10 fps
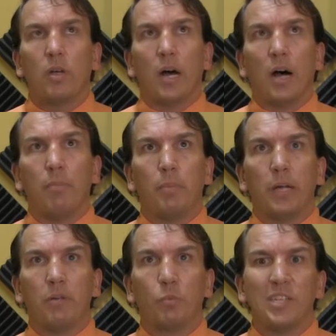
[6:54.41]

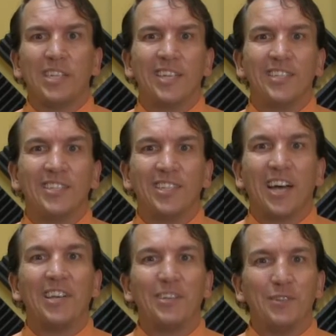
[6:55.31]
but we tend to
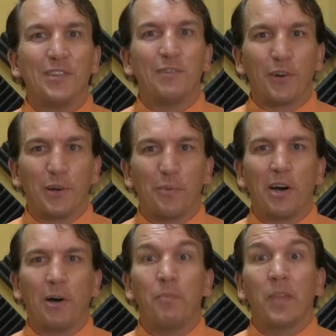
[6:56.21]
not use it very
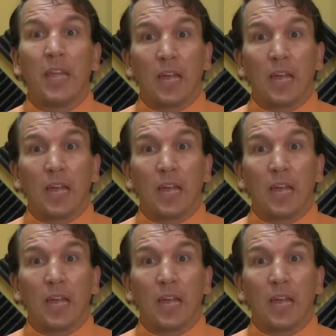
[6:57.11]
well,